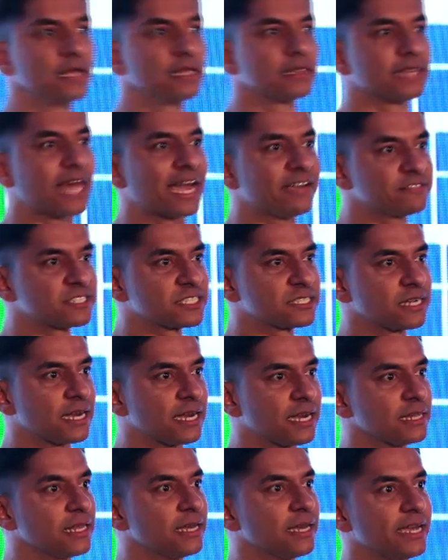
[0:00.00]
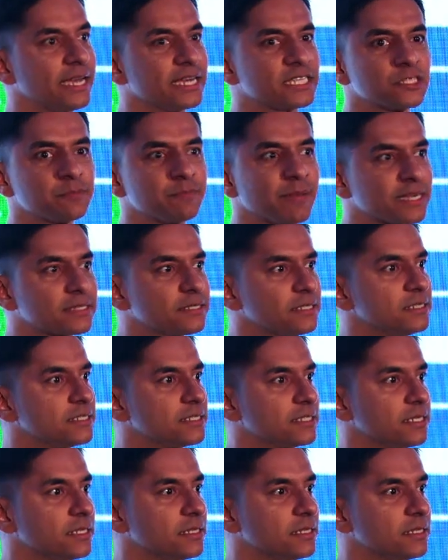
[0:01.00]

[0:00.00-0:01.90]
lifestyle expectancy.